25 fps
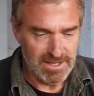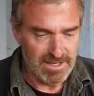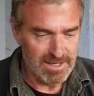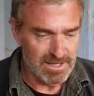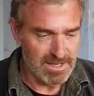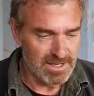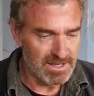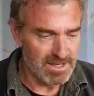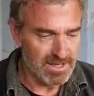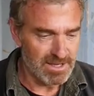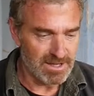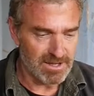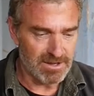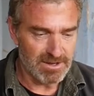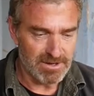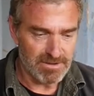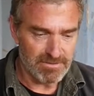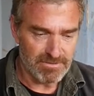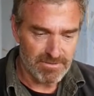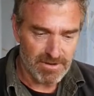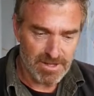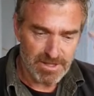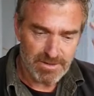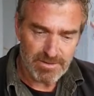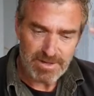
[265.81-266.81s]
and kind of
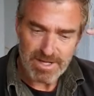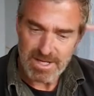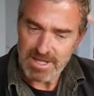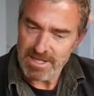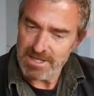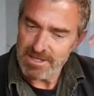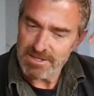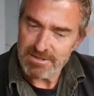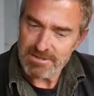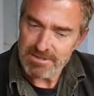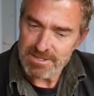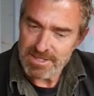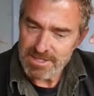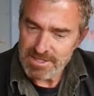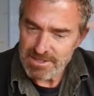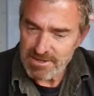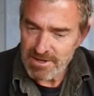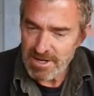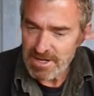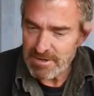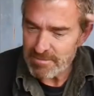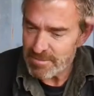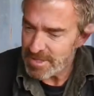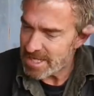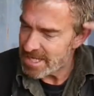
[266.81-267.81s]
following a little
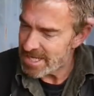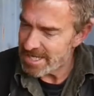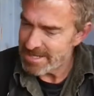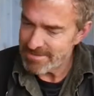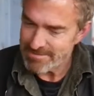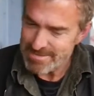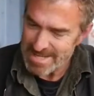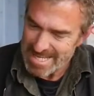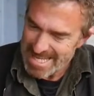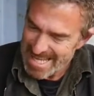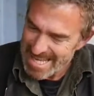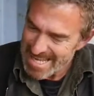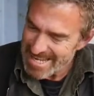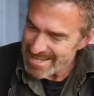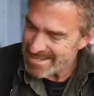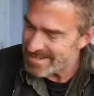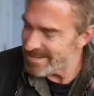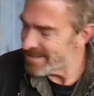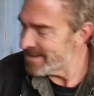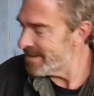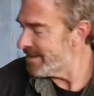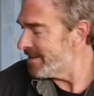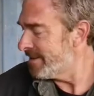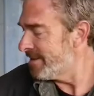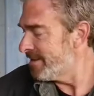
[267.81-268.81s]
design plan in my head
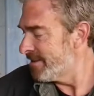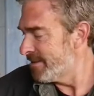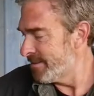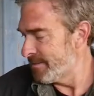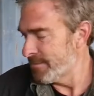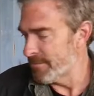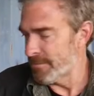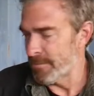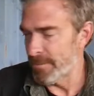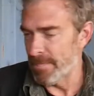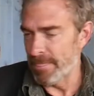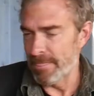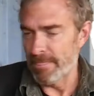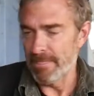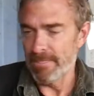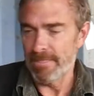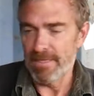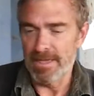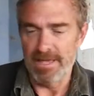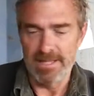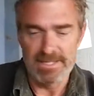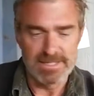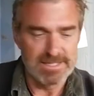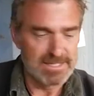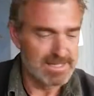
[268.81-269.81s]

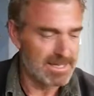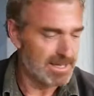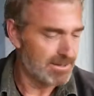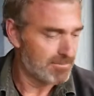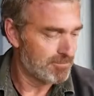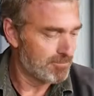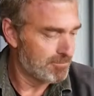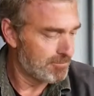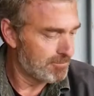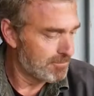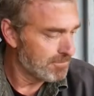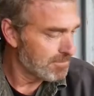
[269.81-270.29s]
that you